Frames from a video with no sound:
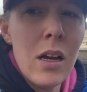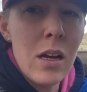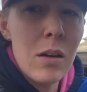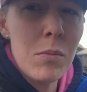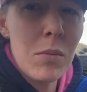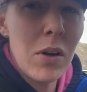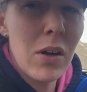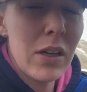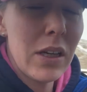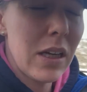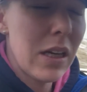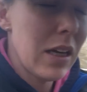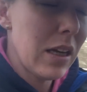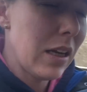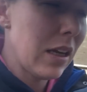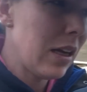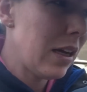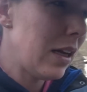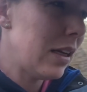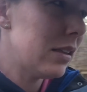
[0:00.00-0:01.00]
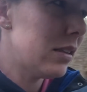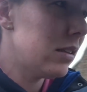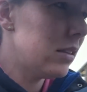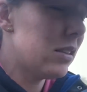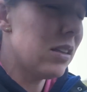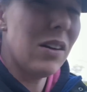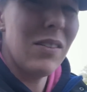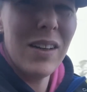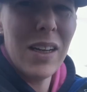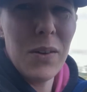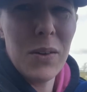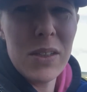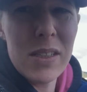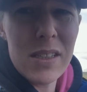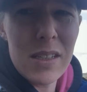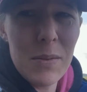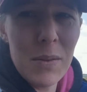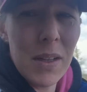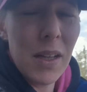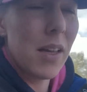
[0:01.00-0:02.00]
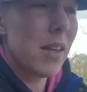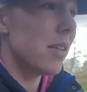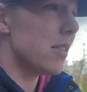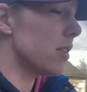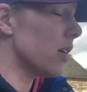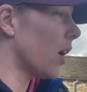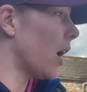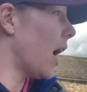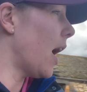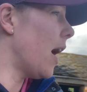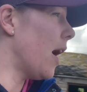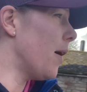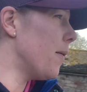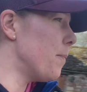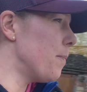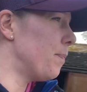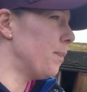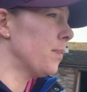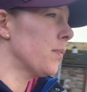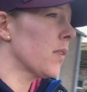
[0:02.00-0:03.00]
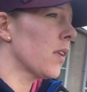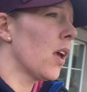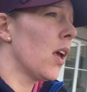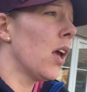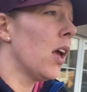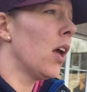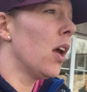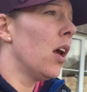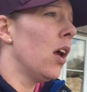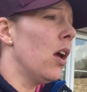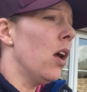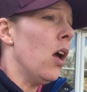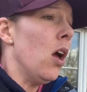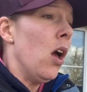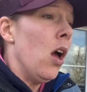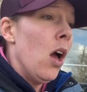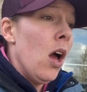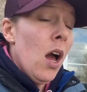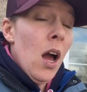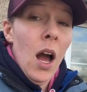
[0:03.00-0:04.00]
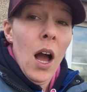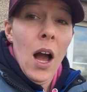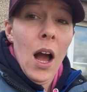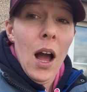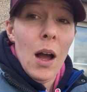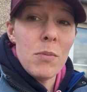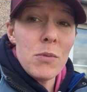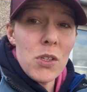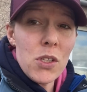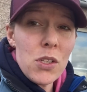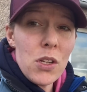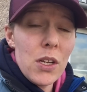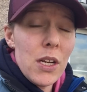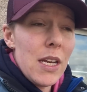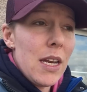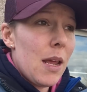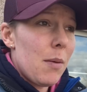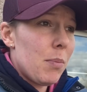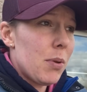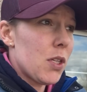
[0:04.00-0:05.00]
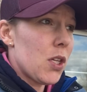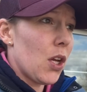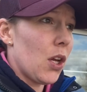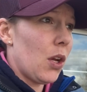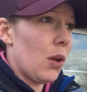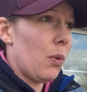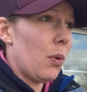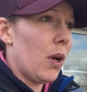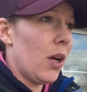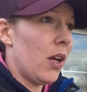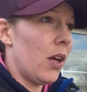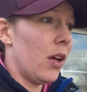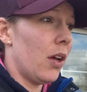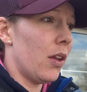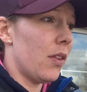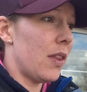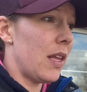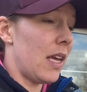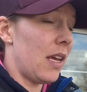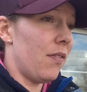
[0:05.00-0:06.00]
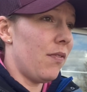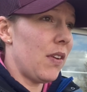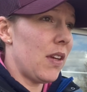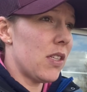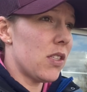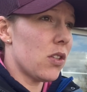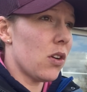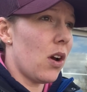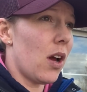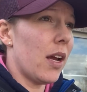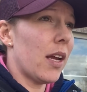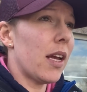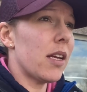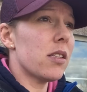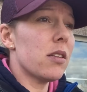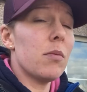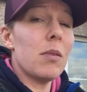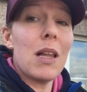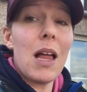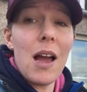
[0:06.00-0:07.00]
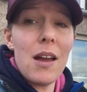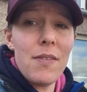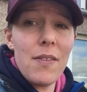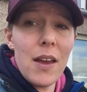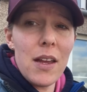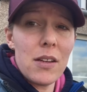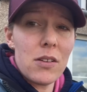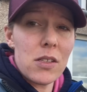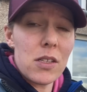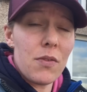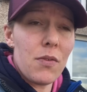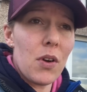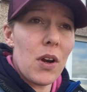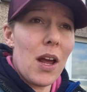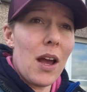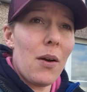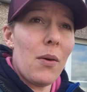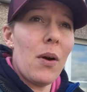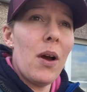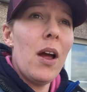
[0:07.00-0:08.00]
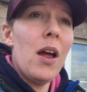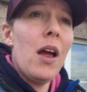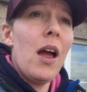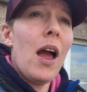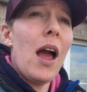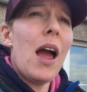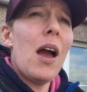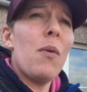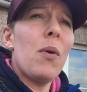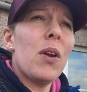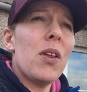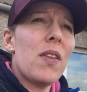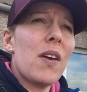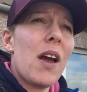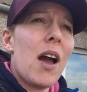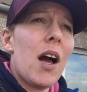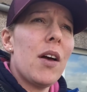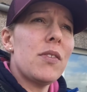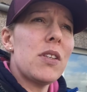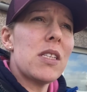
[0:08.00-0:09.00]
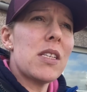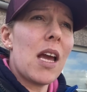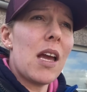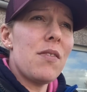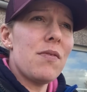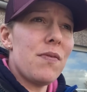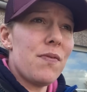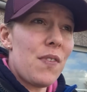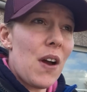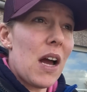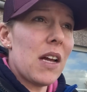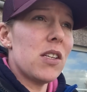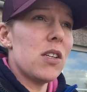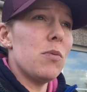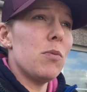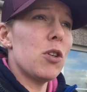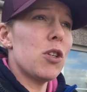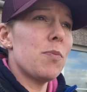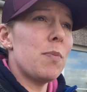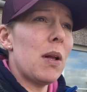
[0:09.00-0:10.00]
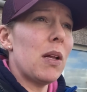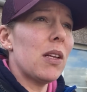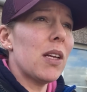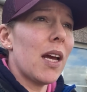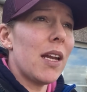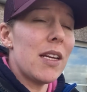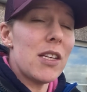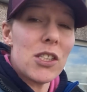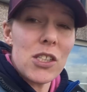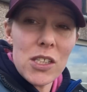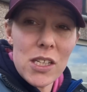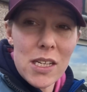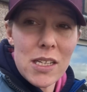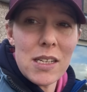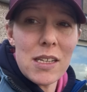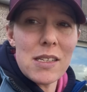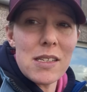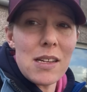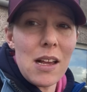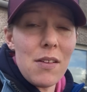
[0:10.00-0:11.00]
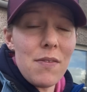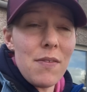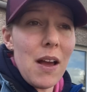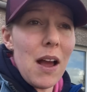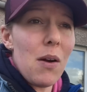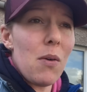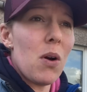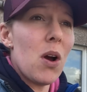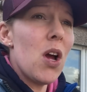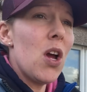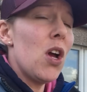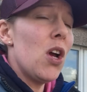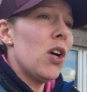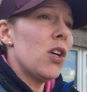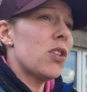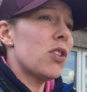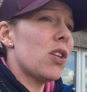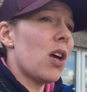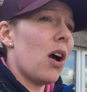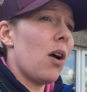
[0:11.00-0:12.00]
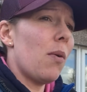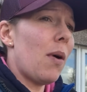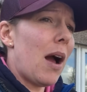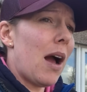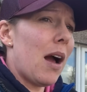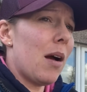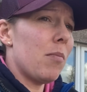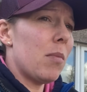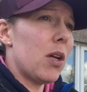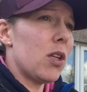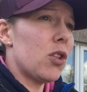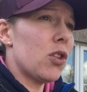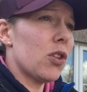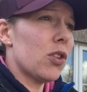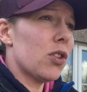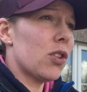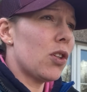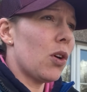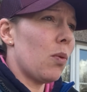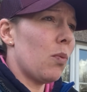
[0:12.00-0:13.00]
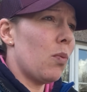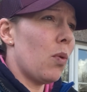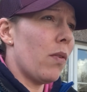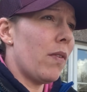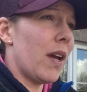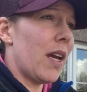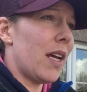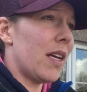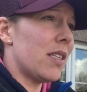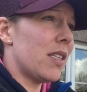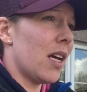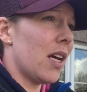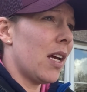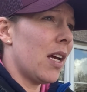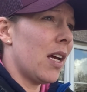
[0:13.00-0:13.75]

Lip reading: Morning, kiddies. You don't really want to see me like this, do you? I'm just going to nip to the feed store and get some Life Aid because I've run out. One of the calves is getting far too much milk and it's shitting itself out. So I'm just worried.